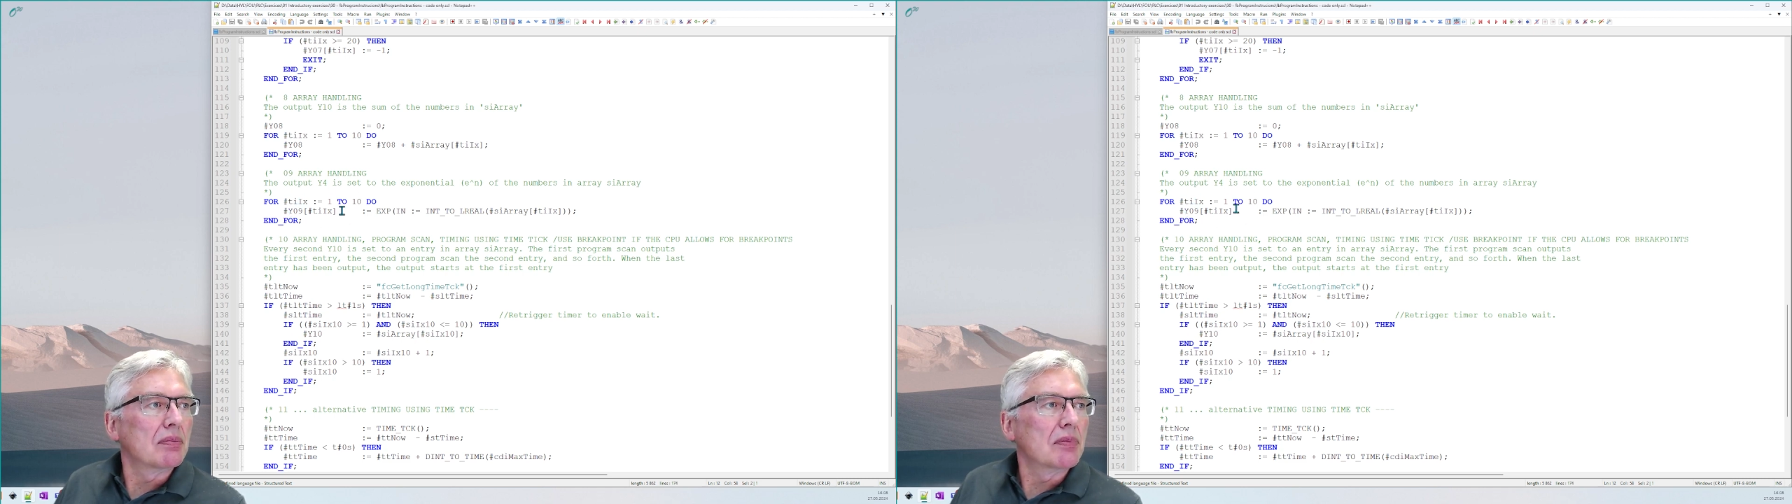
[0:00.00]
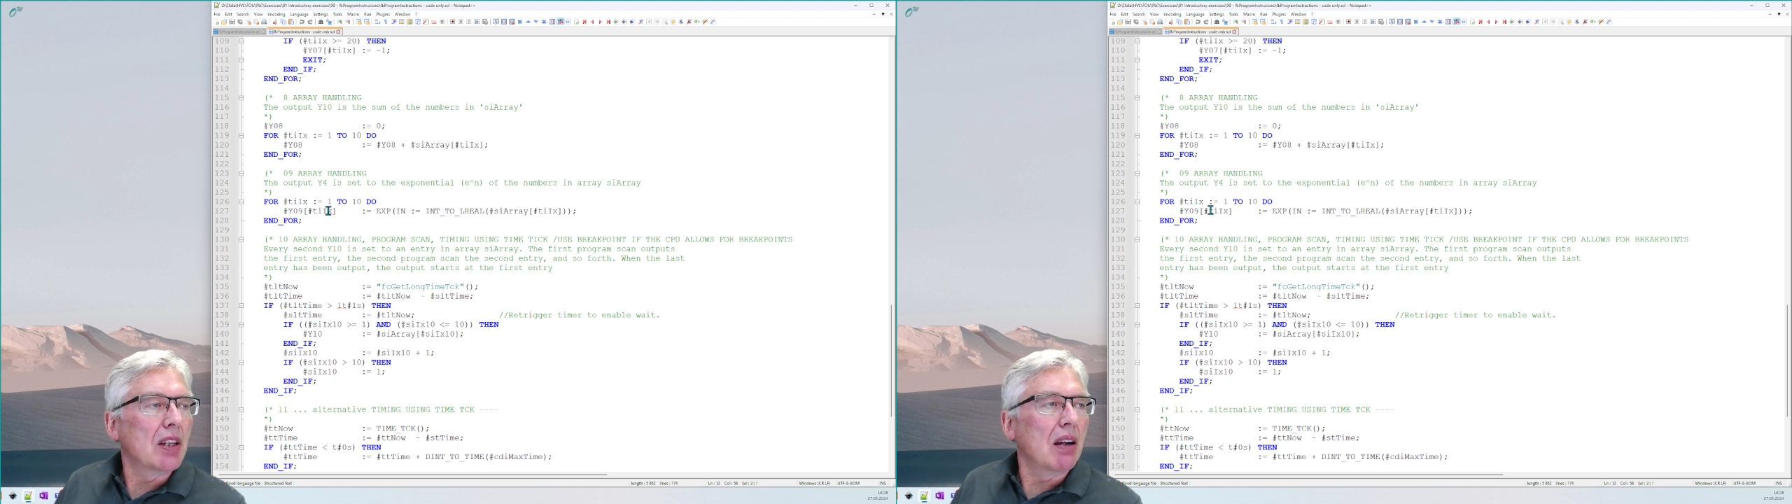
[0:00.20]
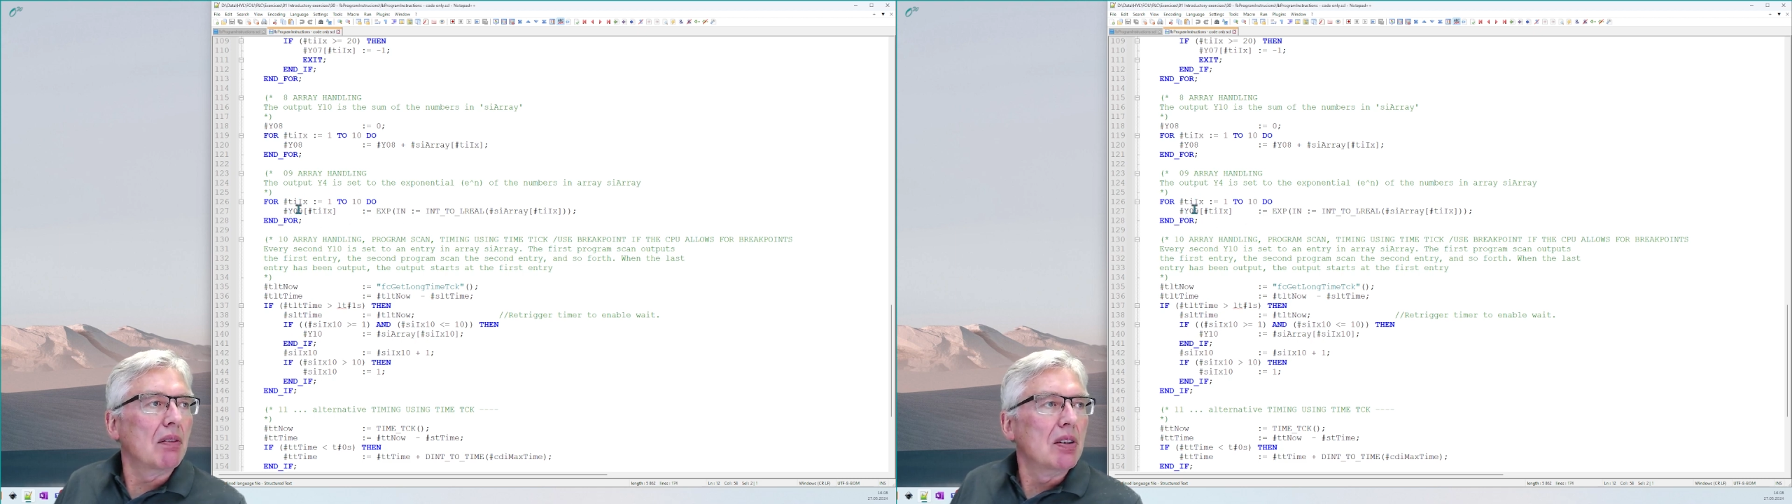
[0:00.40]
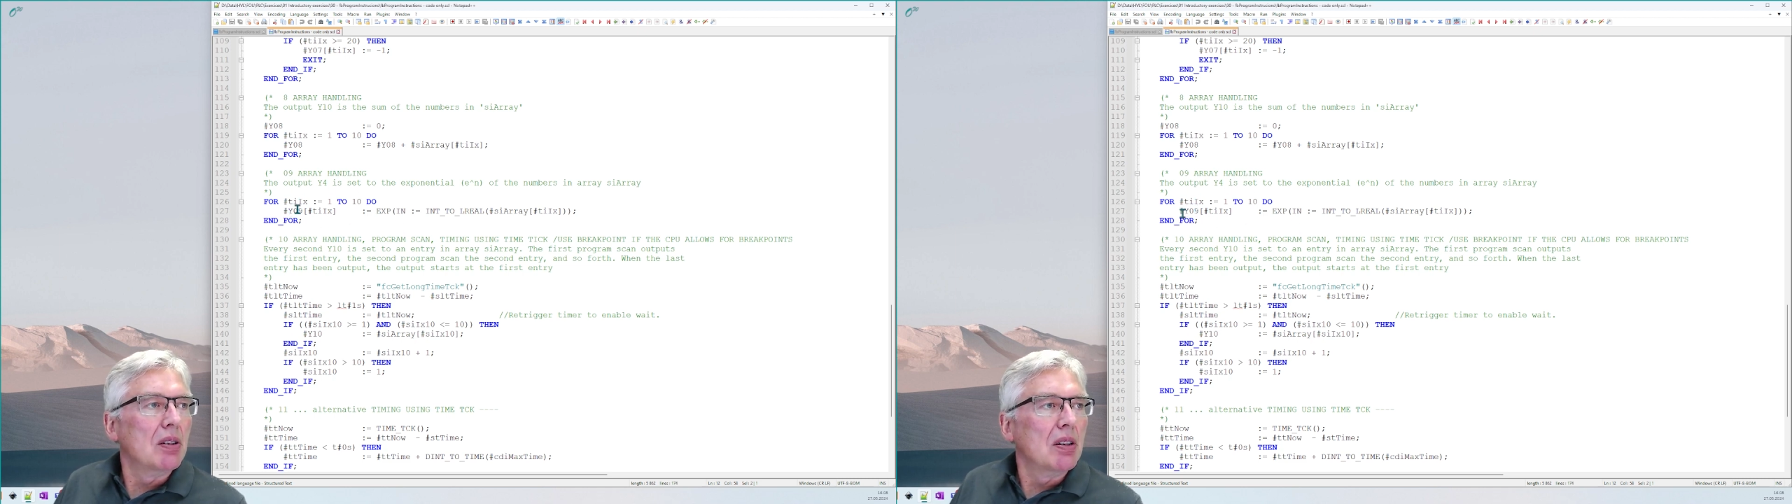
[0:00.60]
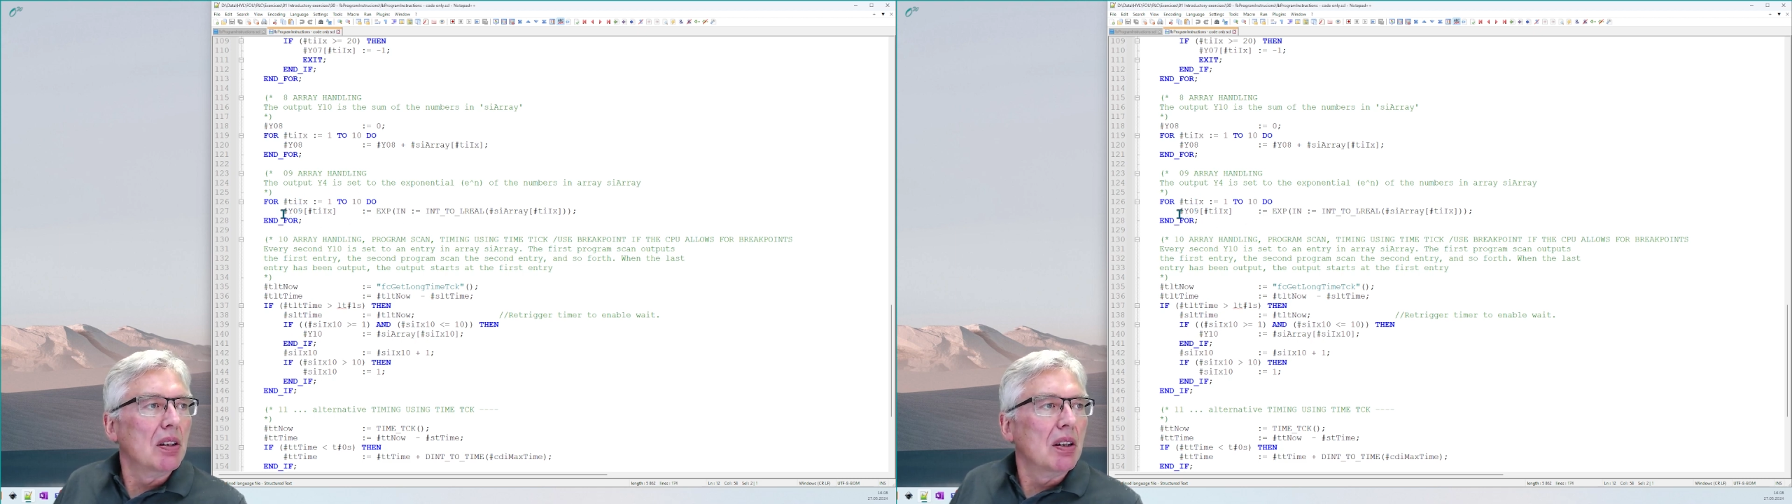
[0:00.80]
yeah,
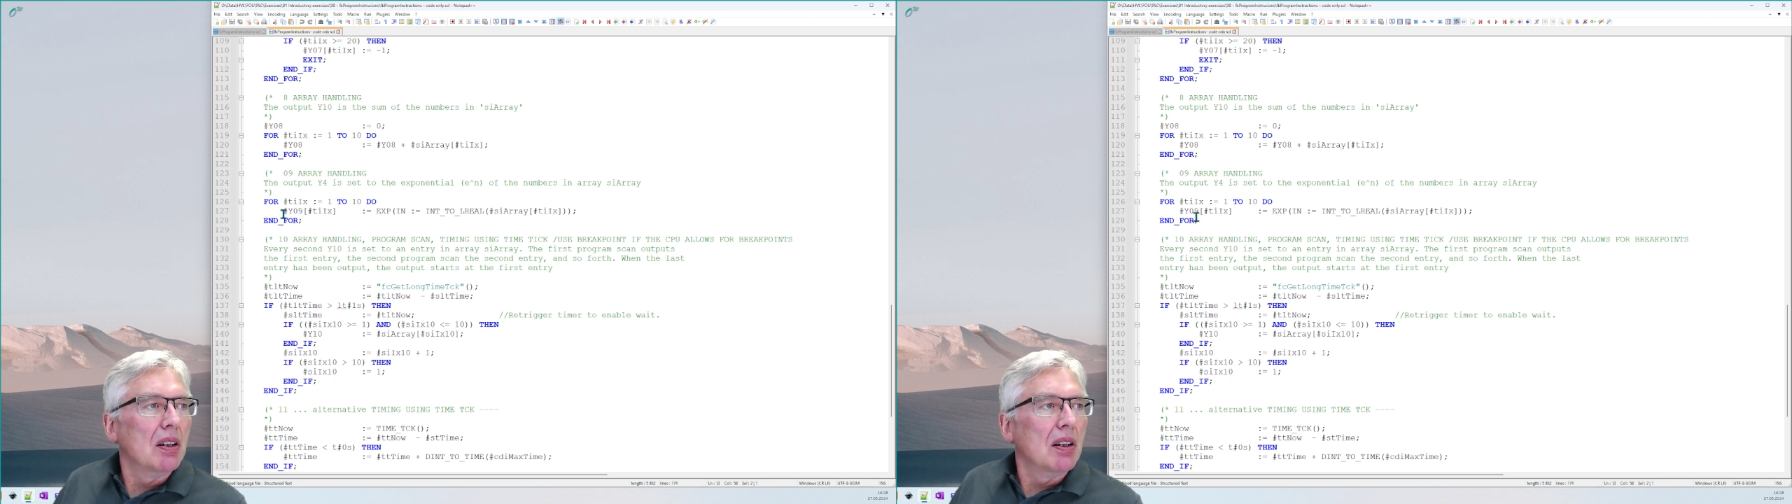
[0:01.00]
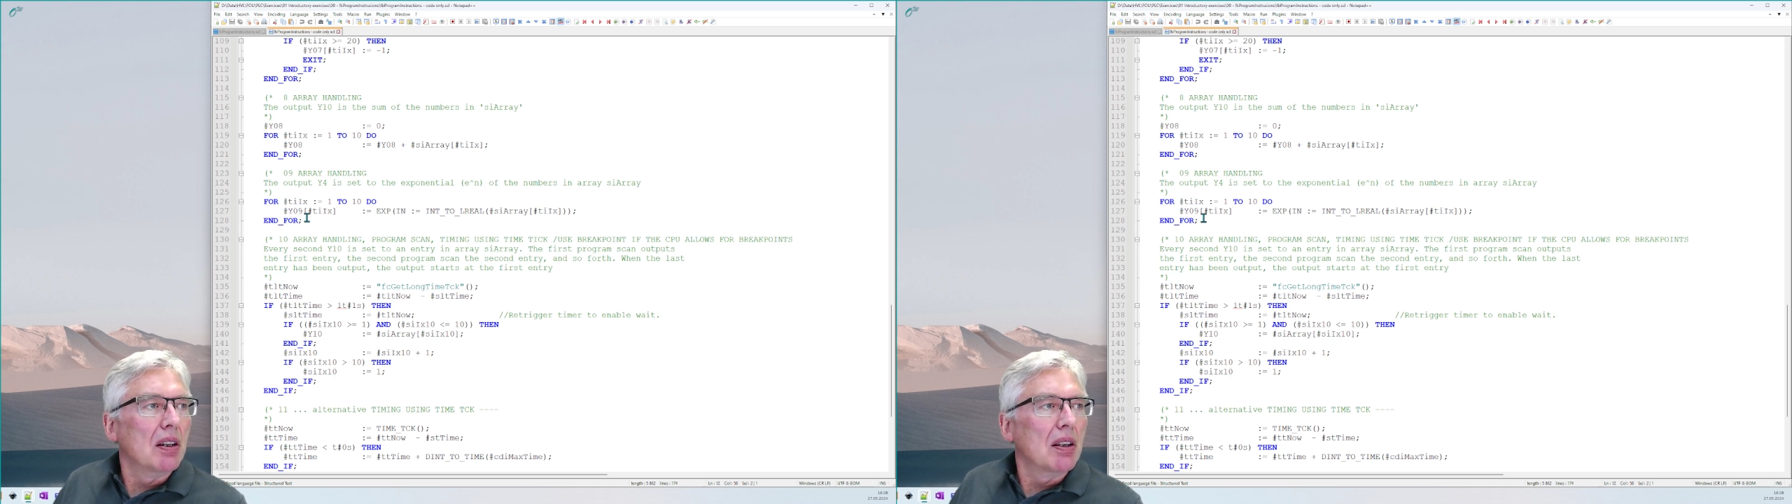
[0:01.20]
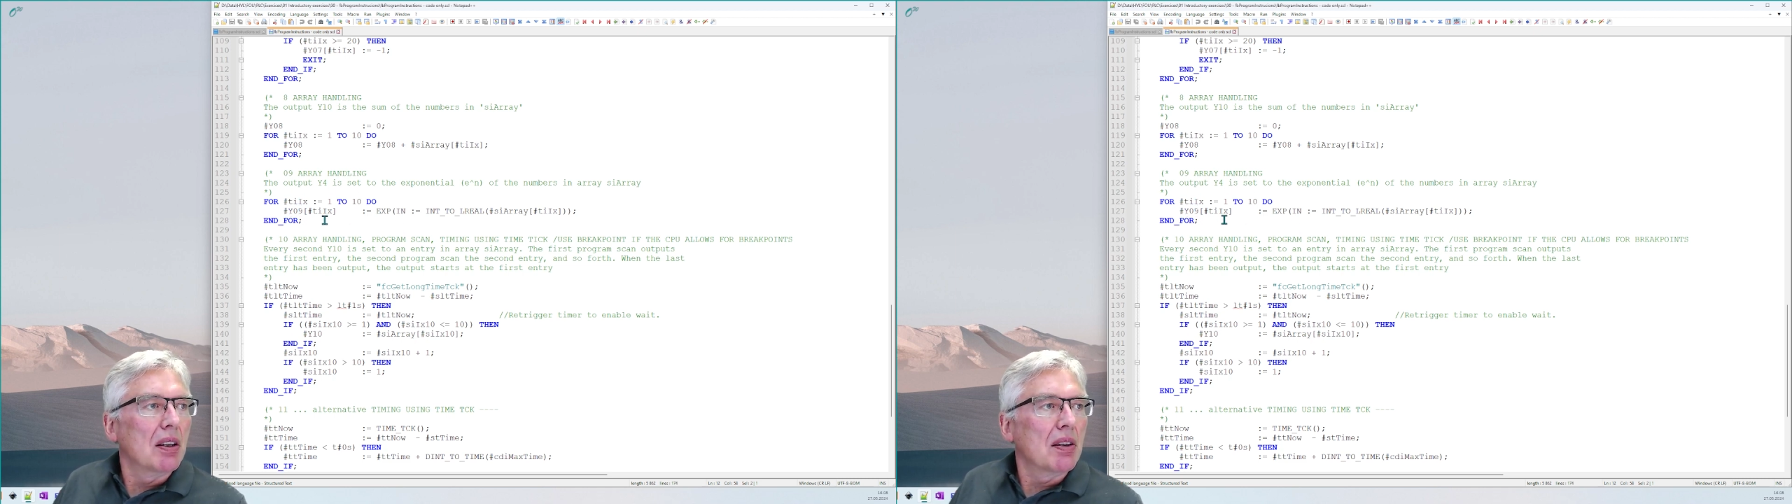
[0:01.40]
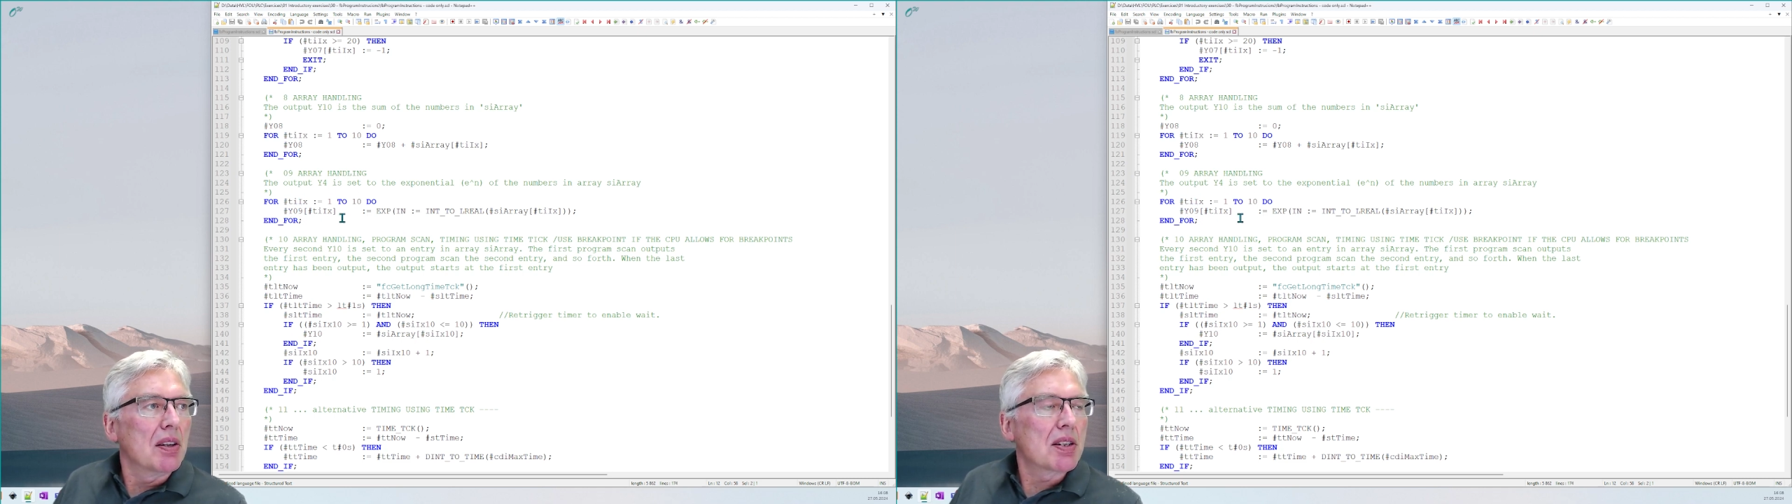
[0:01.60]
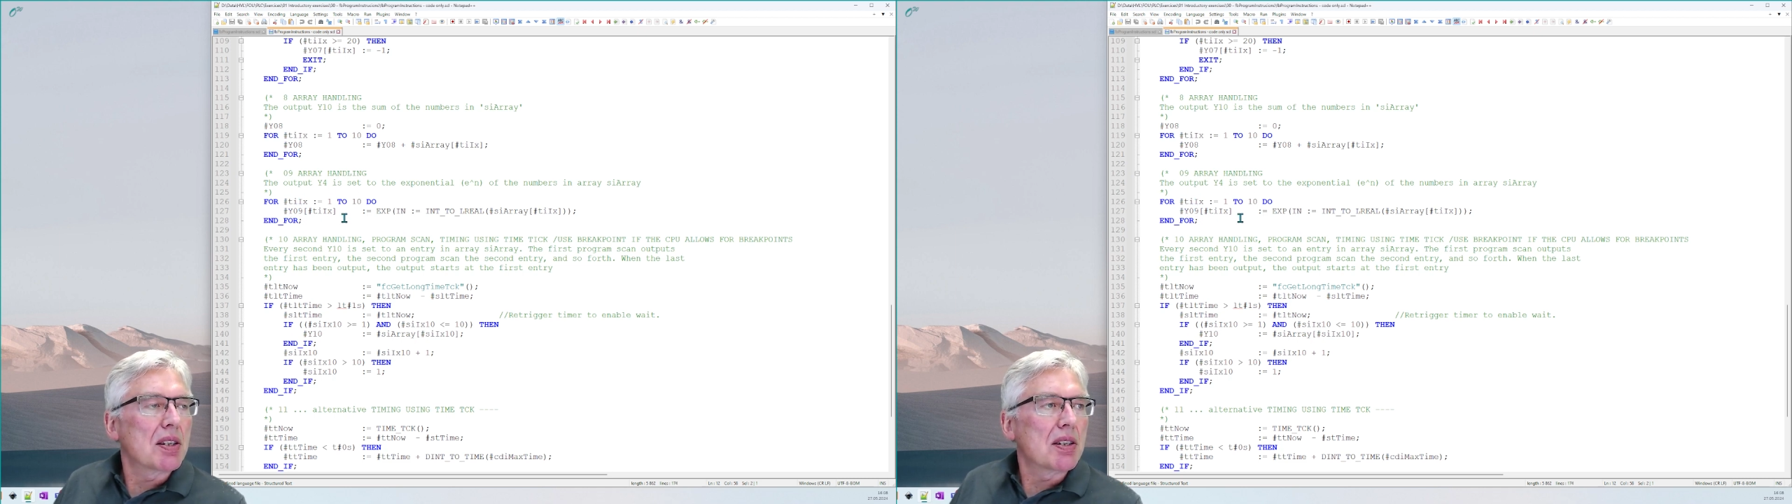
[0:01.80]

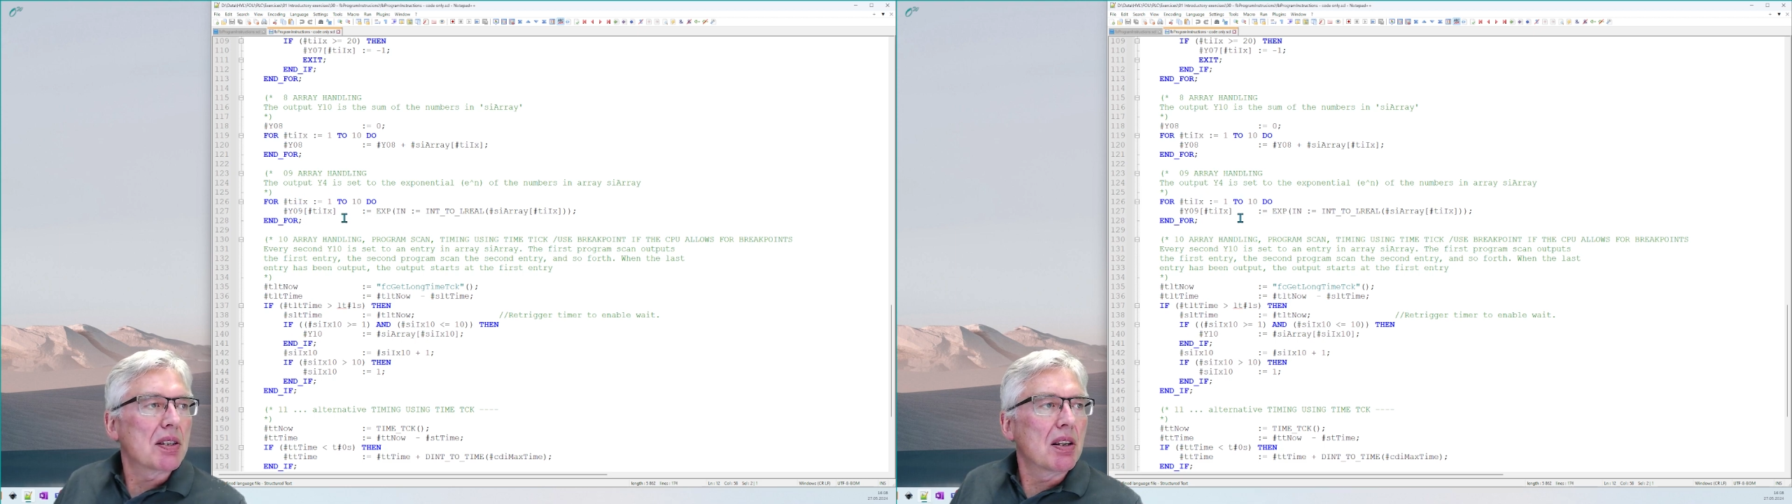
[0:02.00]
this is